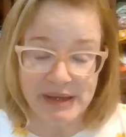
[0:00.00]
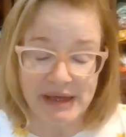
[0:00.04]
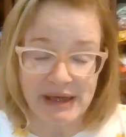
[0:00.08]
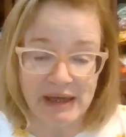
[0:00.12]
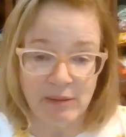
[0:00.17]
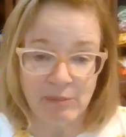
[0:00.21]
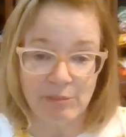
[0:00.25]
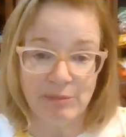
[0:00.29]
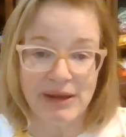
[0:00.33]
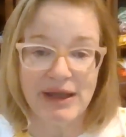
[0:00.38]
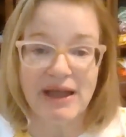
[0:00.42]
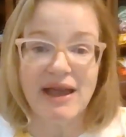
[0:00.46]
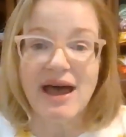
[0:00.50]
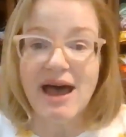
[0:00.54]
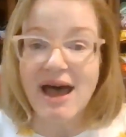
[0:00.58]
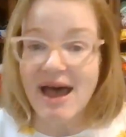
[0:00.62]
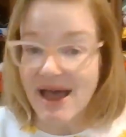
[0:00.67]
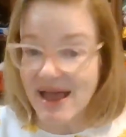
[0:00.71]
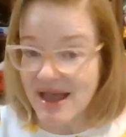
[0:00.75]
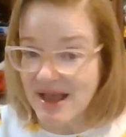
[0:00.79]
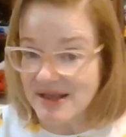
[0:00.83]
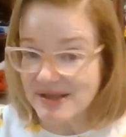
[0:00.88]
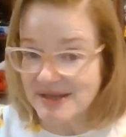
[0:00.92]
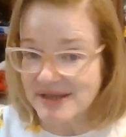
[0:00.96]
me
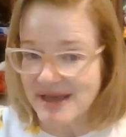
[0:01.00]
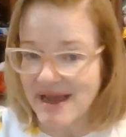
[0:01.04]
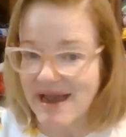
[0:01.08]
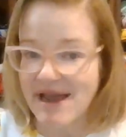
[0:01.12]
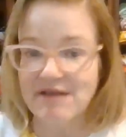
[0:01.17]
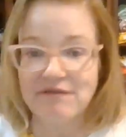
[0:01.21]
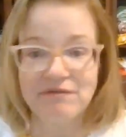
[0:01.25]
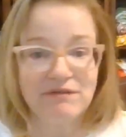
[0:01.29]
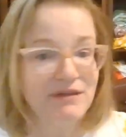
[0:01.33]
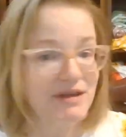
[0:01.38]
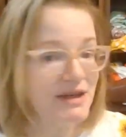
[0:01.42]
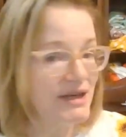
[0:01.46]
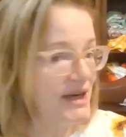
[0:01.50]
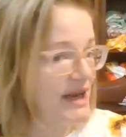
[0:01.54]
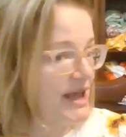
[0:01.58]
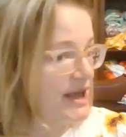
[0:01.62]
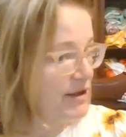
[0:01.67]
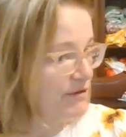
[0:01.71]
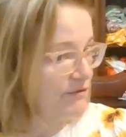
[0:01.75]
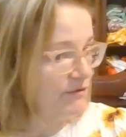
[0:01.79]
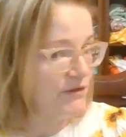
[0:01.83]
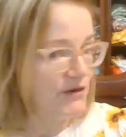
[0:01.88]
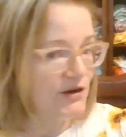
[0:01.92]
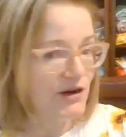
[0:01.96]
because I've
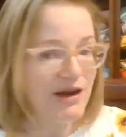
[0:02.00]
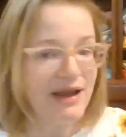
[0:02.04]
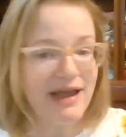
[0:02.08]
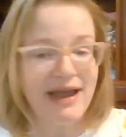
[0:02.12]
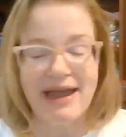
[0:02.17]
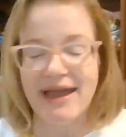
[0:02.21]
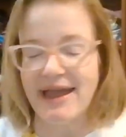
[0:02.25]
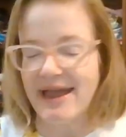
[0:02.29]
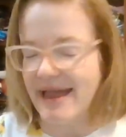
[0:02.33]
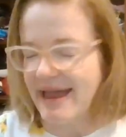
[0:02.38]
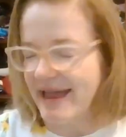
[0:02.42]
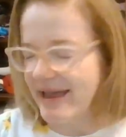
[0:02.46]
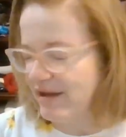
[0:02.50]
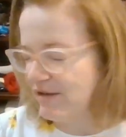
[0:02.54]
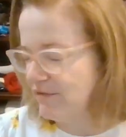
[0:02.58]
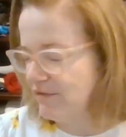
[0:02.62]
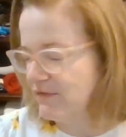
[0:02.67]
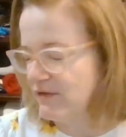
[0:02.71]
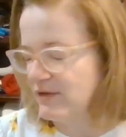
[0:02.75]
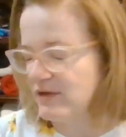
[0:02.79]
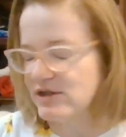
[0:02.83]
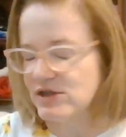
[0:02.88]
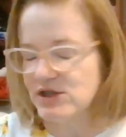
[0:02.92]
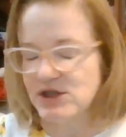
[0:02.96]
never
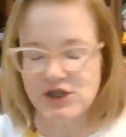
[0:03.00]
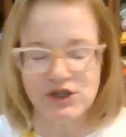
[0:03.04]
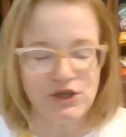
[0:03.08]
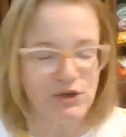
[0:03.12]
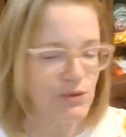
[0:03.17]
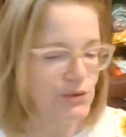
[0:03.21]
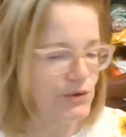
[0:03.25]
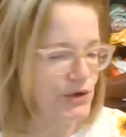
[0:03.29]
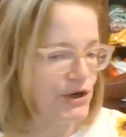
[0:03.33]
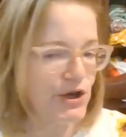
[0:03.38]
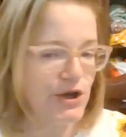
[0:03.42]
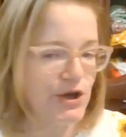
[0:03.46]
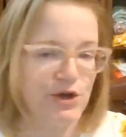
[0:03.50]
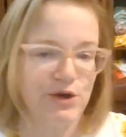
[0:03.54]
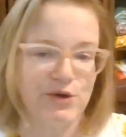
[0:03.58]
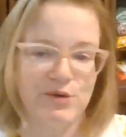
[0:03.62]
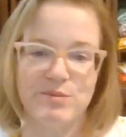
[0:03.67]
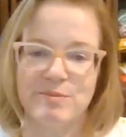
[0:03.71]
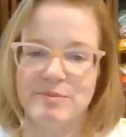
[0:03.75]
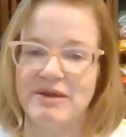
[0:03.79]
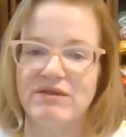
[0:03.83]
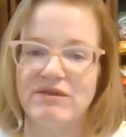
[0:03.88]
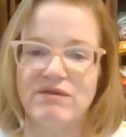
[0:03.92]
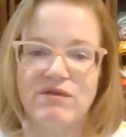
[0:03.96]
ever sewn a
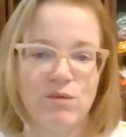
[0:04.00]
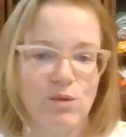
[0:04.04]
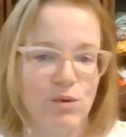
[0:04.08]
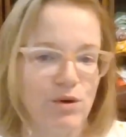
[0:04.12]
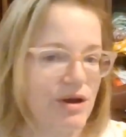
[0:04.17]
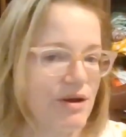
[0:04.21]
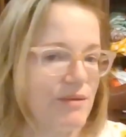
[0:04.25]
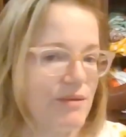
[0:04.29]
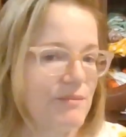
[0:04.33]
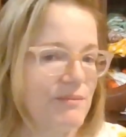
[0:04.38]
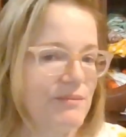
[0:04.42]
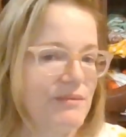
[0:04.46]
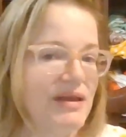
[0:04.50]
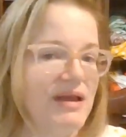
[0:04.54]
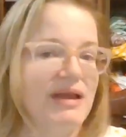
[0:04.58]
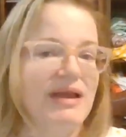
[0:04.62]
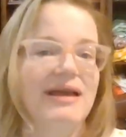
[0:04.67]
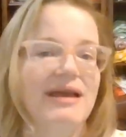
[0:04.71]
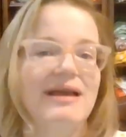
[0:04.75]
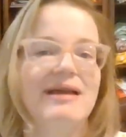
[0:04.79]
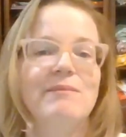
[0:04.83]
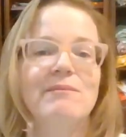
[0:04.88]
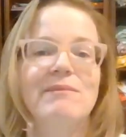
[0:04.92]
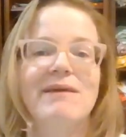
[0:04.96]
coat before.
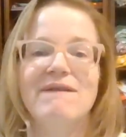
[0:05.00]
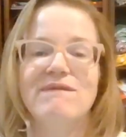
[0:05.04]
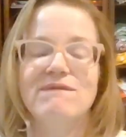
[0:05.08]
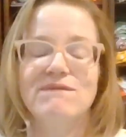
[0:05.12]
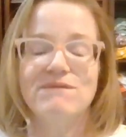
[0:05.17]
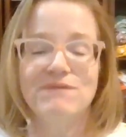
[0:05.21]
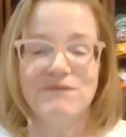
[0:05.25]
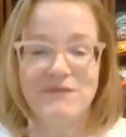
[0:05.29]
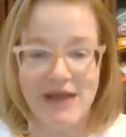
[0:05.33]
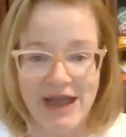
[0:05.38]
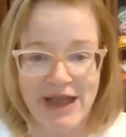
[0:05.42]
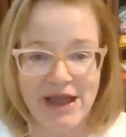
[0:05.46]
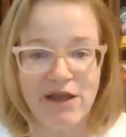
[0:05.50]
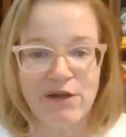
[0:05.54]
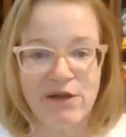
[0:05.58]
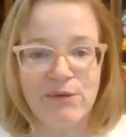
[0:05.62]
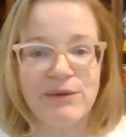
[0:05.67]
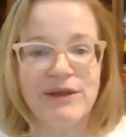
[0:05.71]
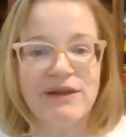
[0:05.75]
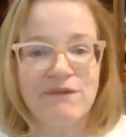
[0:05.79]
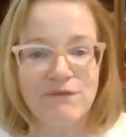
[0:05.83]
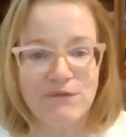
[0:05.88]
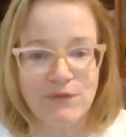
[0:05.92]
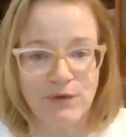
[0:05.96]
My
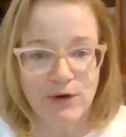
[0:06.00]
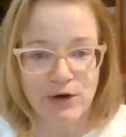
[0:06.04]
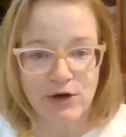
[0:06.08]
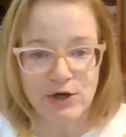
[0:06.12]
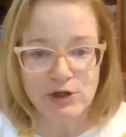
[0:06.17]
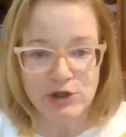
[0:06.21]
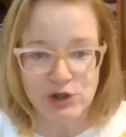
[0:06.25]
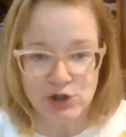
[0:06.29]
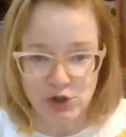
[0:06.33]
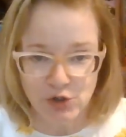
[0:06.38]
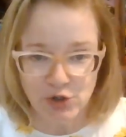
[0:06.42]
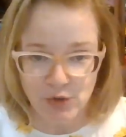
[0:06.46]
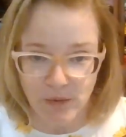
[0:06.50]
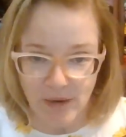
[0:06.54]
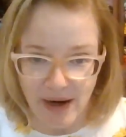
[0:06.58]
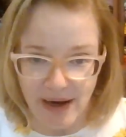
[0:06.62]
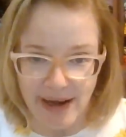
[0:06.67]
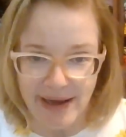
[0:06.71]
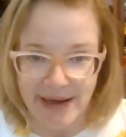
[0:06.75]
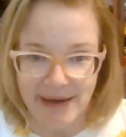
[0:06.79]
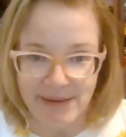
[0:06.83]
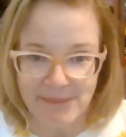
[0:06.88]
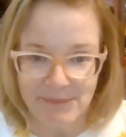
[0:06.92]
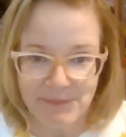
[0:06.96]
very first
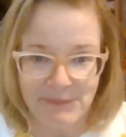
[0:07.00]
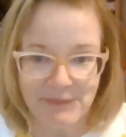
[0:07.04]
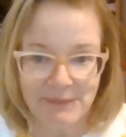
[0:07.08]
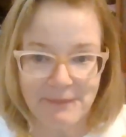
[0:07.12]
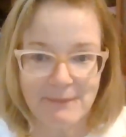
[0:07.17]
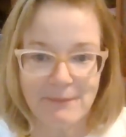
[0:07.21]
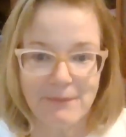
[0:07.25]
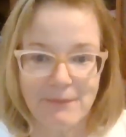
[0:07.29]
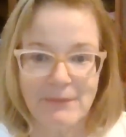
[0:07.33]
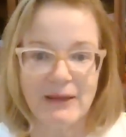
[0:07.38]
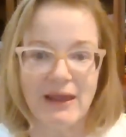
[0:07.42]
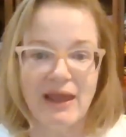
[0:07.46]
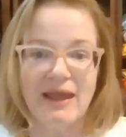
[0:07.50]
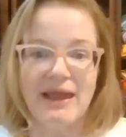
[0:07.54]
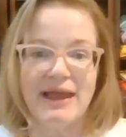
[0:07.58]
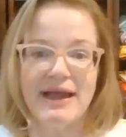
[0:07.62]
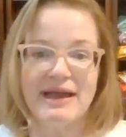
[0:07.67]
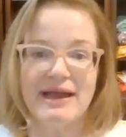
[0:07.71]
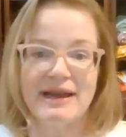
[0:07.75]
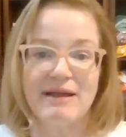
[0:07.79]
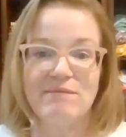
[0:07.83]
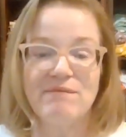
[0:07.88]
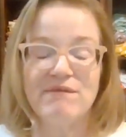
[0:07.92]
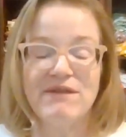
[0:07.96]
try.
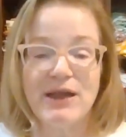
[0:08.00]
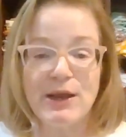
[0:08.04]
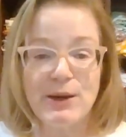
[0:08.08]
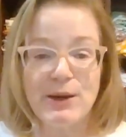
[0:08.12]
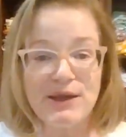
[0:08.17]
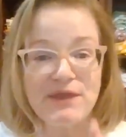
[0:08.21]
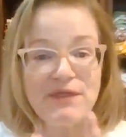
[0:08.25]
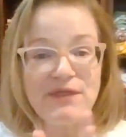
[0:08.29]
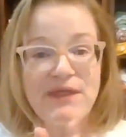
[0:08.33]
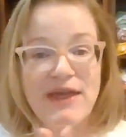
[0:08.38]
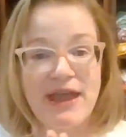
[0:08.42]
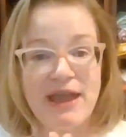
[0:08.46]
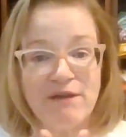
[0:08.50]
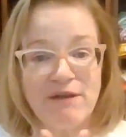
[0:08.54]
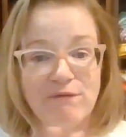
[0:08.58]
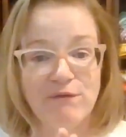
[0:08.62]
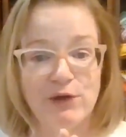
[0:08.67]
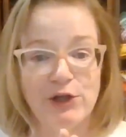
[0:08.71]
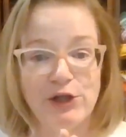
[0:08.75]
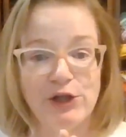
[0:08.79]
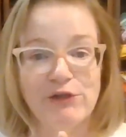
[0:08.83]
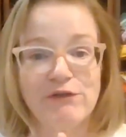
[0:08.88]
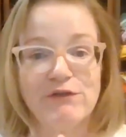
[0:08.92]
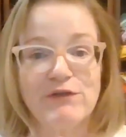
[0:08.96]
And I'm very
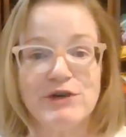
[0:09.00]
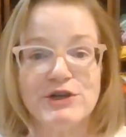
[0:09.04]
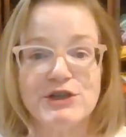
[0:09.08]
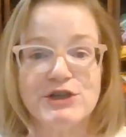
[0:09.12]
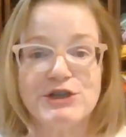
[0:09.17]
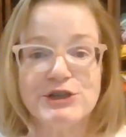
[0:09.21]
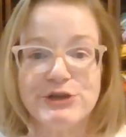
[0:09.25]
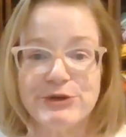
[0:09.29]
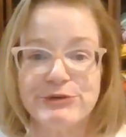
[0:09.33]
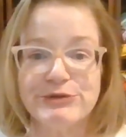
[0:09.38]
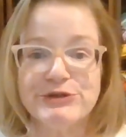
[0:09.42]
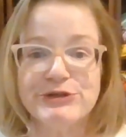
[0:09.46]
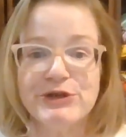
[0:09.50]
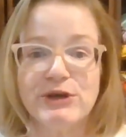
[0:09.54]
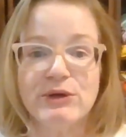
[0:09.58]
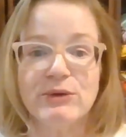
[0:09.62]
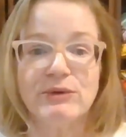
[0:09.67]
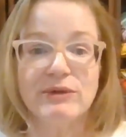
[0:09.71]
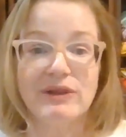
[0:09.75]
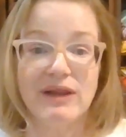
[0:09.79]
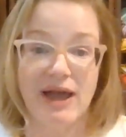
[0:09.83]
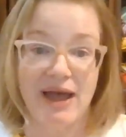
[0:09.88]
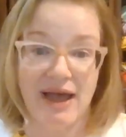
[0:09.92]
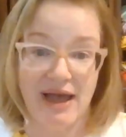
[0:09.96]
thankful for So
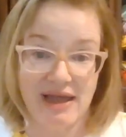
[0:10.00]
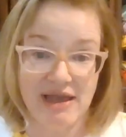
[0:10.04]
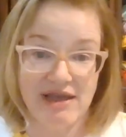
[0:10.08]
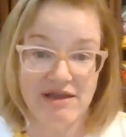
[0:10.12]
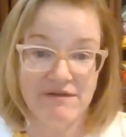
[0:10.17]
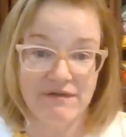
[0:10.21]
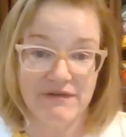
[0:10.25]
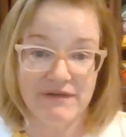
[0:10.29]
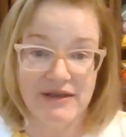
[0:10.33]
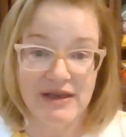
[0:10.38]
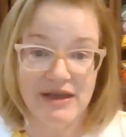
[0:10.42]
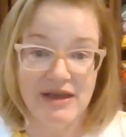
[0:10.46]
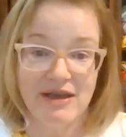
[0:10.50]
Live.